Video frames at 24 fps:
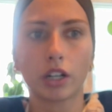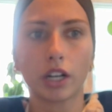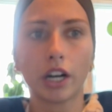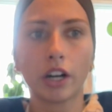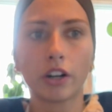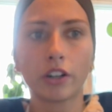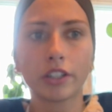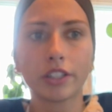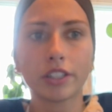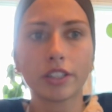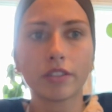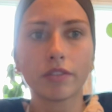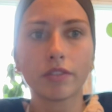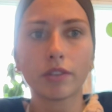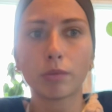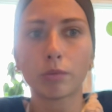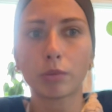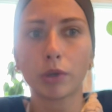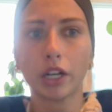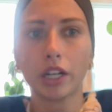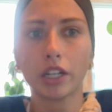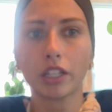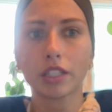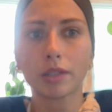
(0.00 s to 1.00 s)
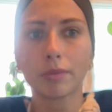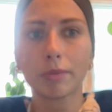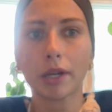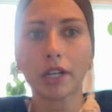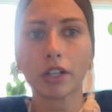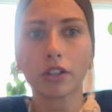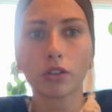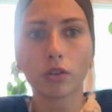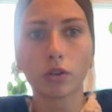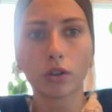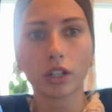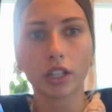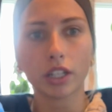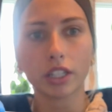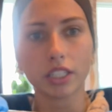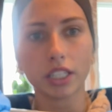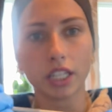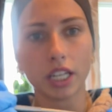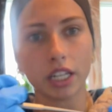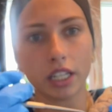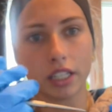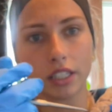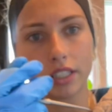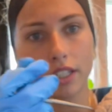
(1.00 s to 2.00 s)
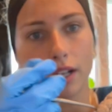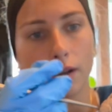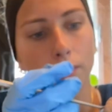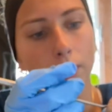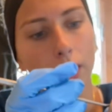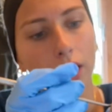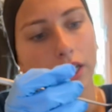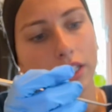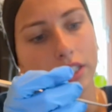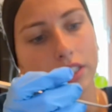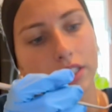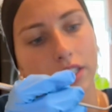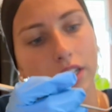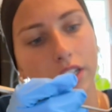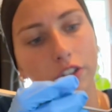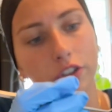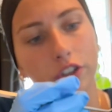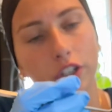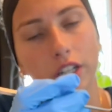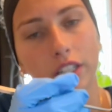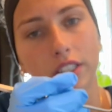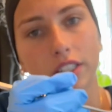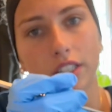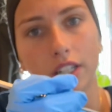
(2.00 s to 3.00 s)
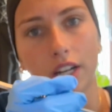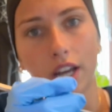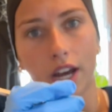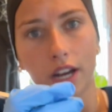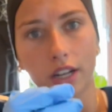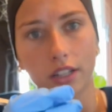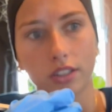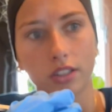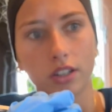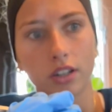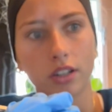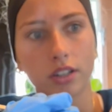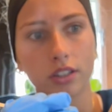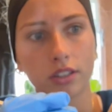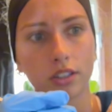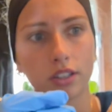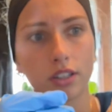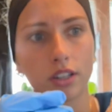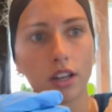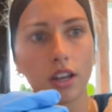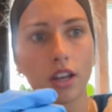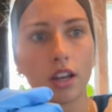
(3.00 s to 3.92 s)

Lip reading: Areas of the brain and spinal cord containing cell bodies, dendrites, and axons.